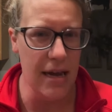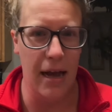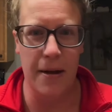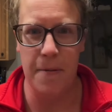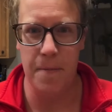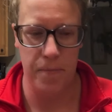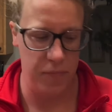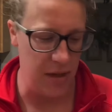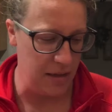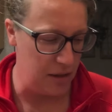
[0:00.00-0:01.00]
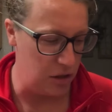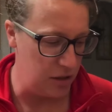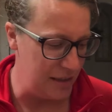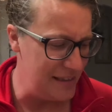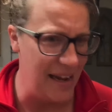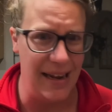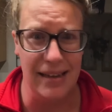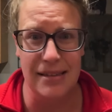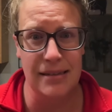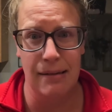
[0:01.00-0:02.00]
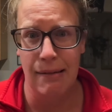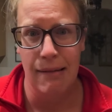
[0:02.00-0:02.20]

Um, it literally takes,